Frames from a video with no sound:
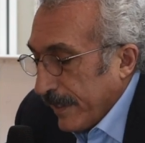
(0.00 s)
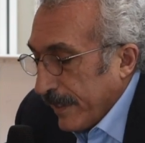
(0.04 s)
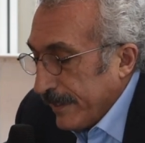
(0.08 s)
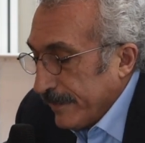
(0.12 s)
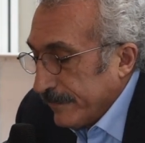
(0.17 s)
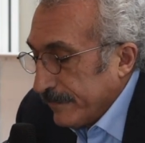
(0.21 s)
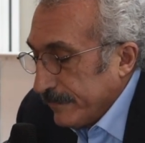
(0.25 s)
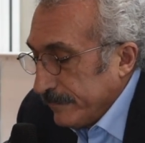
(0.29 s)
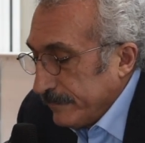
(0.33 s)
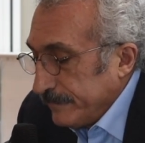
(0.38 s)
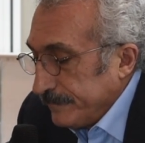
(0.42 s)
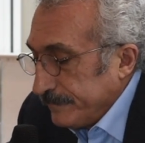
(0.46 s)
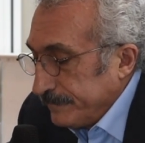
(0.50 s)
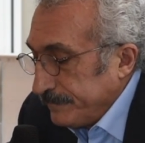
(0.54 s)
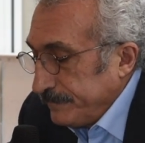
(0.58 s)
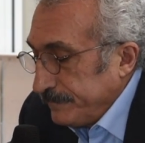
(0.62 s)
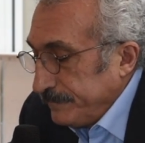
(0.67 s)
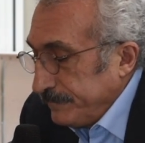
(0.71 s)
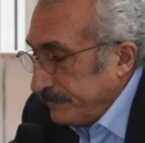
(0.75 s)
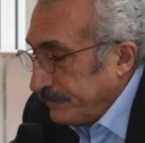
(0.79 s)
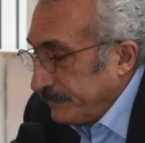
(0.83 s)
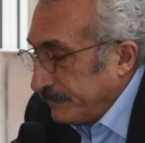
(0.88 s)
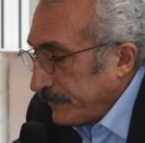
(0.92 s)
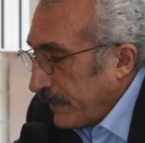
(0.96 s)
And
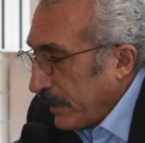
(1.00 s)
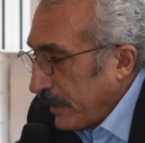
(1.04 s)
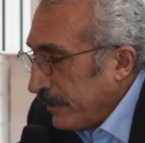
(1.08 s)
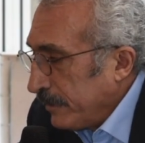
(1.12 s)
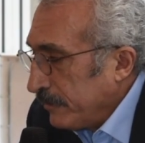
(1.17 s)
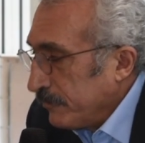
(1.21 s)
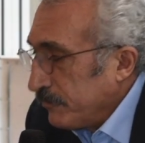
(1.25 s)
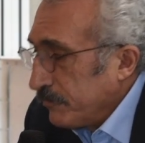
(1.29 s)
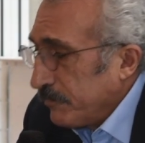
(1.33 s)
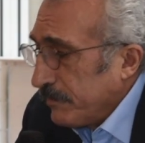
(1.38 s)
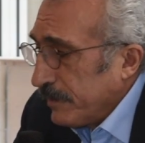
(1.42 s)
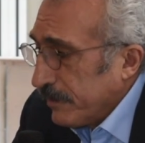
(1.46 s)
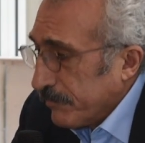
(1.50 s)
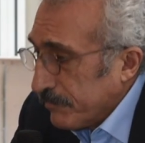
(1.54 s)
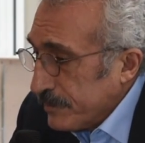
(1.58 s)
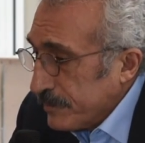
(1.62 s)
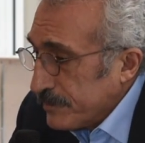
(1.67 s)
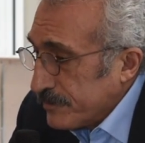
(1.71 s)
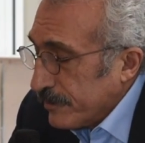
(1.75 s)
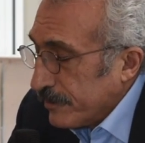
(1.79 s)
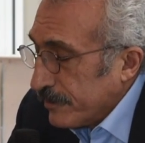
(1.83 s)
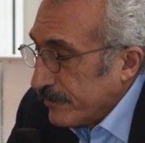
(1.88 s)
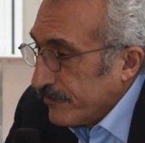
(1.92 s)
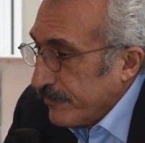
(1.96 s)
in doing
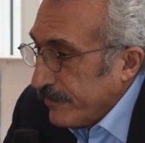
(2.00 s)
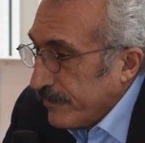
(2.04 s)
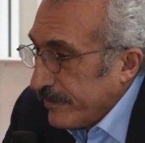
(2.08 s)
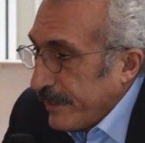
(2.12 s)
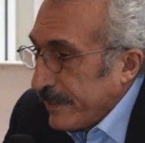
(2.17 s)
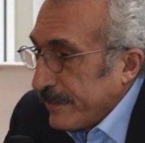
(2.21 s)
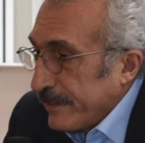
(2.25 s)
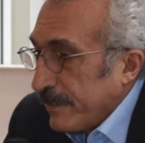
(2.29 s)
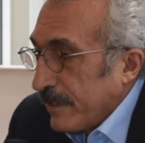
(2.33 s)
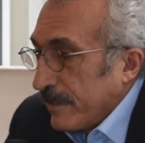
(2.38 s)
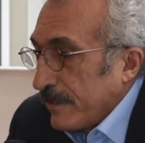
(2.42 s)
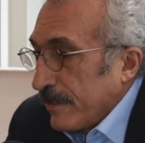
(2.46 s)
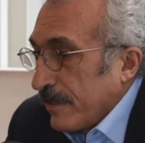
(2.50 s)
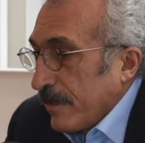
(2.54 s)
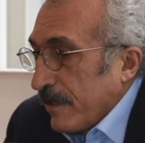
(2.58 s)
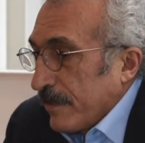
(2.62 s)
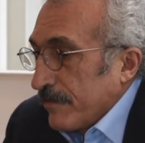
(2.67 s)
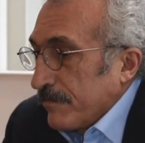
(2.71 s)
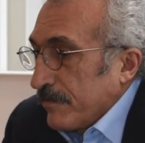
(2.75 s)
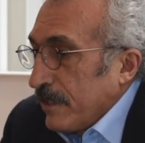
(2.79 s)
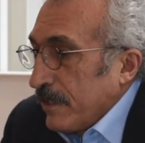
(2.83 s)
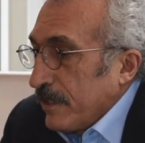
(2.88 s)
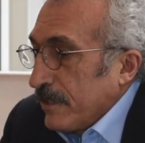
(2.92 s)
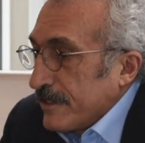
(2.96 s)
research for that, I
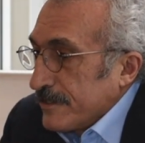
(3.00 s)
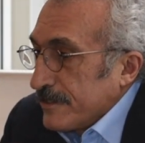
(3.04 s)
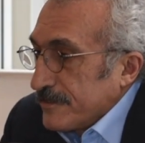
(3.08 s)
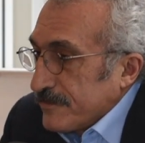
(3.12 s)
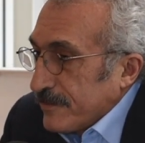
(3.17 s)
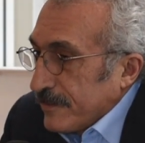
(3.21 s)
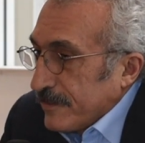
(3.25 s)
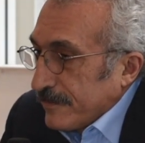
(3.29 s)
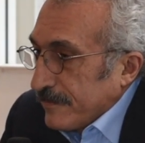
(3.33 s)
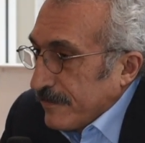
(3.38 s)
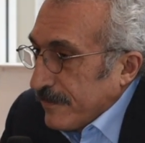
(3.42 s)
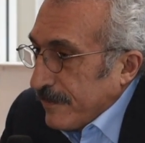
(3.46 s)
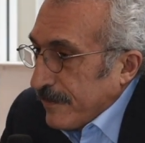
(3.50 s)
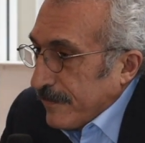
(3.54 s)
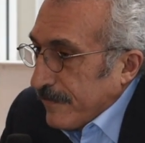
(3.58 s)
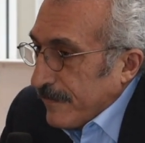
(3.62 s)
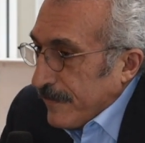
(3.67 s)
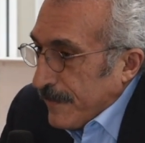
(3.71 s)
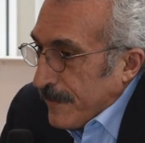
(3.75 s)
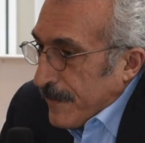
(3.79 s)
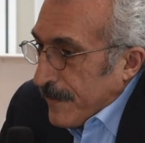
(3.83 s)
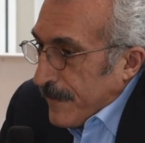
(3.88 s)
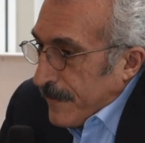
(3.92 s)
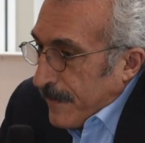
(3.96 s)
realized that
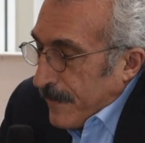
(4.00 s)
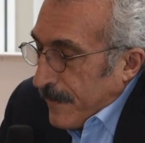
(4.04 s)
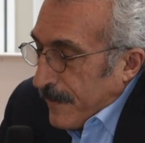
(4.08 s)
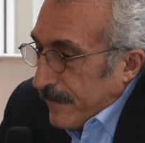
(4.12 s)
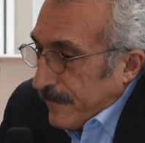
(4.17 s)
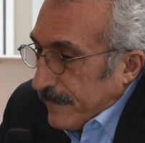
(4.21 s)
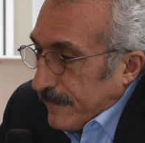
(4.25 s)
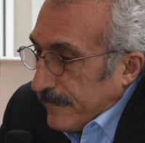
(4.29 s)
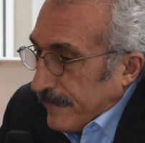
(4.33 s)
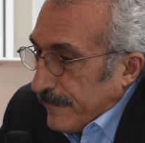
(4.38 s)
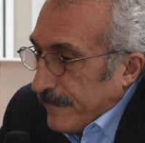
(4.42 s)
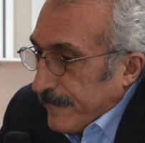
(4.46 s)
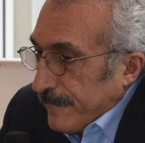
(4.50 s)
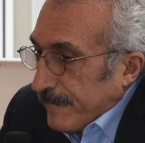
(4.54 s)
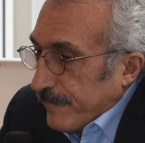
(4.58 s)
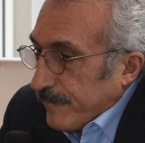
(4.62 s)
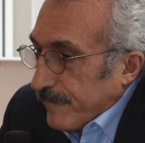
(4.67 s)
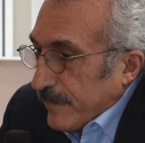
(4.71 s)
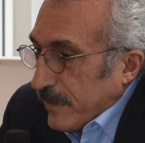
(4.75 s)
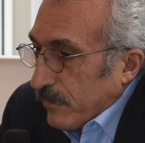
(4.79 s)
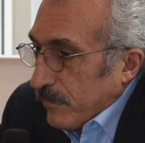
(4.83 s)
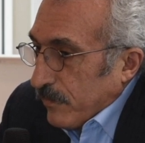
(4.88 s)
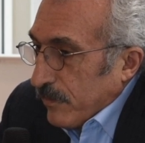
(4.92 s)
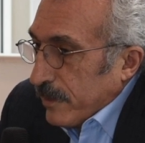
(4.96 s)

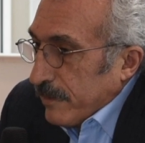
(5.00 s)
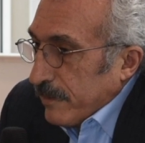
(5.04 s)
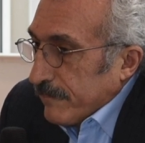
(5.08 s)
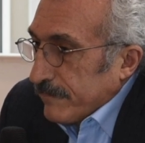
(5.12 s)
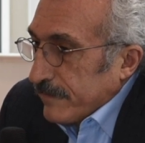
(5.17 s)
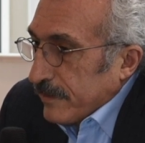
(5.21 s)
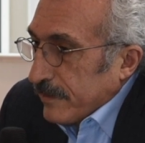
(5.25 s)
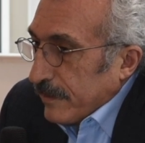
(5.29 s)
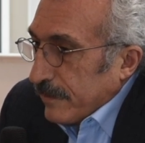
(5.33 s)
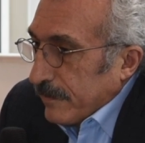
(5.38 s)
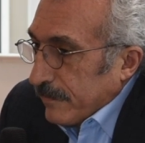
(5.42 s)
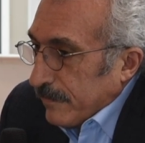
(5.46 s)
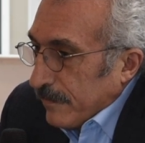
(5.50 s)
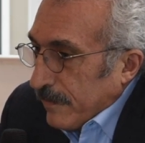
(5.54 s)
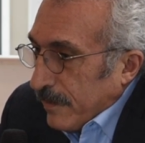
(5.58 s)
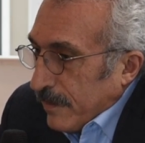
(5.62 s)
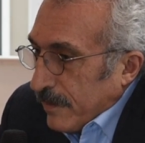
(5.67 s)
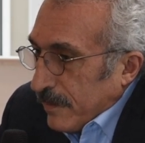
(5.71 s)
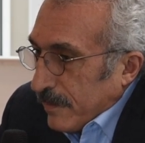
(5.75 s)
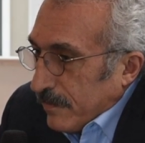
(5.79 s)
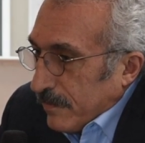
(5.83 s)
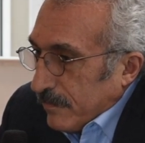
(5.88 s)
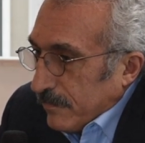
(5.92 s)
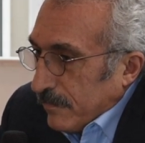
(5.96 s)
one of the
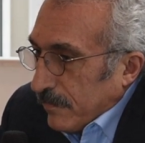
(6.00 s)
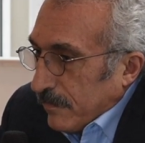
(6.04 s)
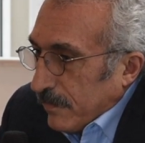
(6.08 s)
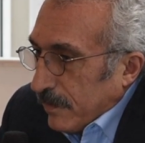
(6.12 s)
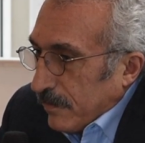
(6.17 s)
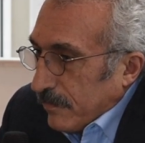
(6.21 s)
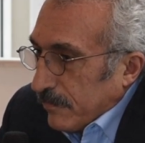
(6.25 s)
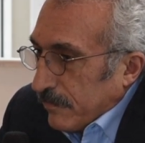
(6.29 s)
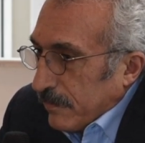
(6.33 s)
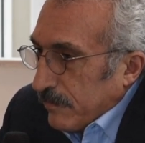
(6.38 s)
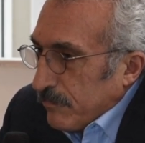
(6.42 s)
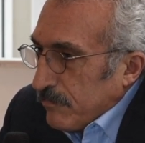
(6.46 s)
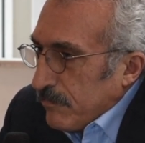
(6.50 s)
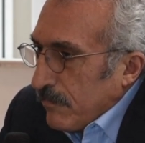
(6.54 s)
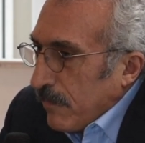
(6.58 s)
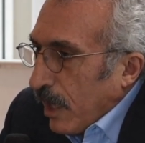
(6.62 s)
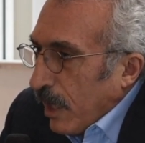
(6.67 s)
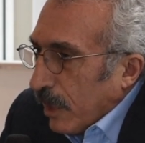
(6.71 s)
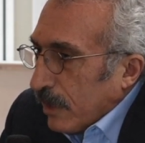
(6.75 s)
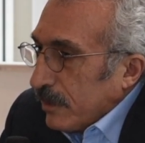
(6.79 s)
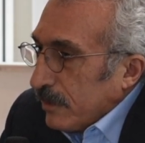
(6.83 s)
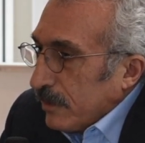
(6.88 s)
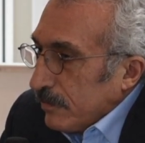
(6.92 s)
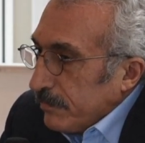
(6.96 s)

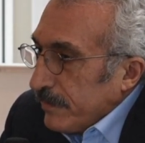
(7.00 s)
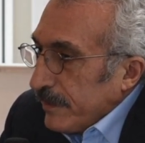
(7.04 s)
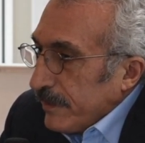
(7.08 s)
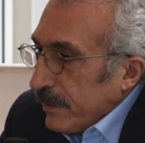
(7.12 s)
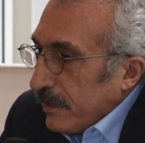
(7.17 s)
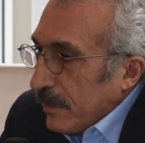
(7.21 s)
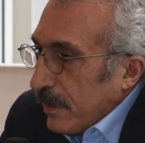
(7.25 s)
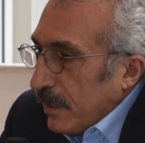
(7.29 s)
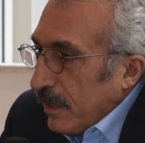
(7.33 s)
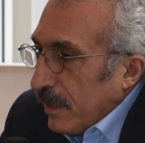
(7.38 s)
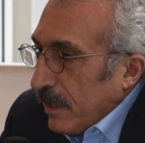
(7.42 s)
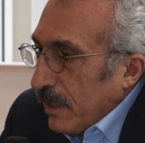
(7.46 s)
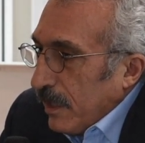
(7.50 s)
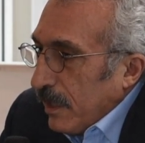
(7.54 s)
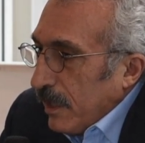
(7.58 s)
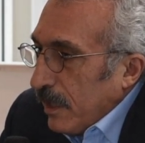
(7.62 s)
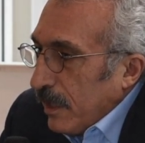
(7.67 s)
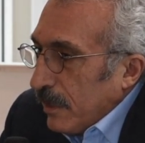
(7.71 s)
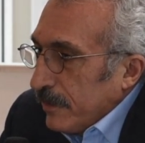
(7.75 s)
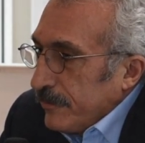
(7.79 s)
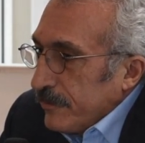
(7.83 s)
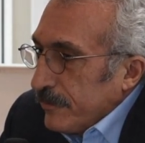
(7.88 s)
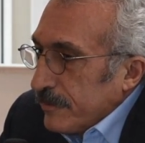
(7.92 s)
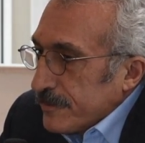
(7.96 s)
remarkably
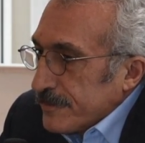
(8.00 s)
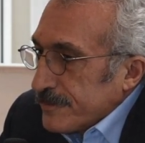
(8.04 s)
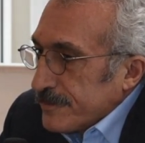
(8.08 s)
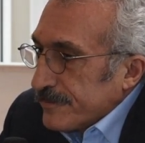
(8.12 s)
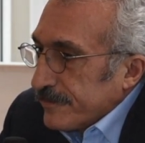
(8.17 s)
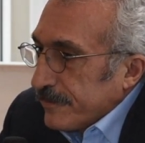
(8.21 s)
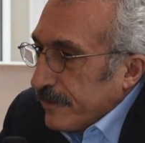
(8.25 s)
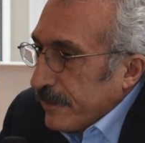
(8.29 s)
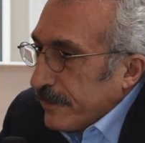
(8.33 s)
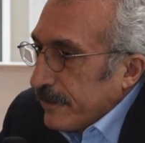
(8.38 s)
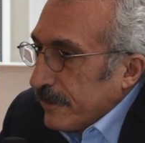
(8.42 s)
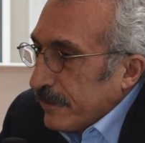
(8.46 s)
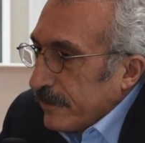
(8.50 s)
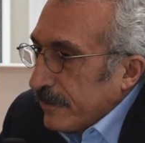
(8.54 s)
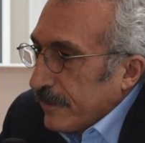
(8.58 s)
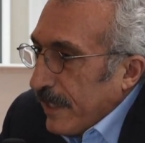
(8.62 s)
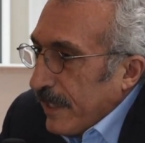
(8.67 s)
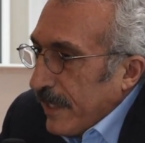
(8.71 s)
understudied